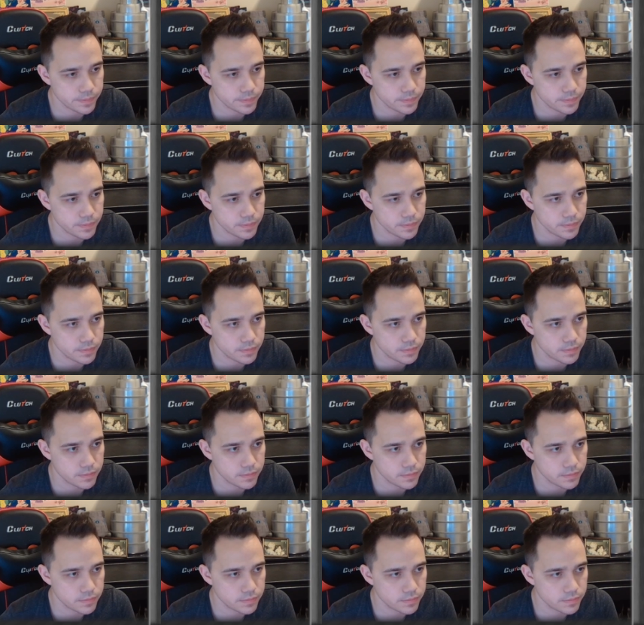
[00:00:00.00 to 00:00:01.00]

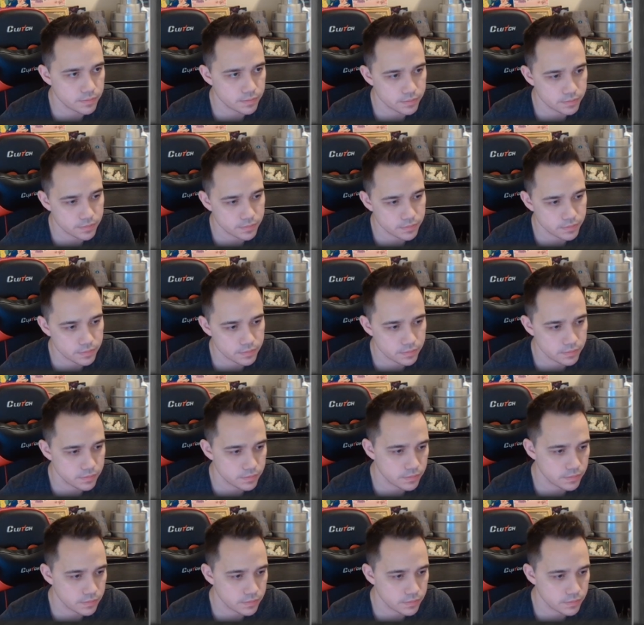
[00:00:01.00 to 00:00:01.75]
(silence)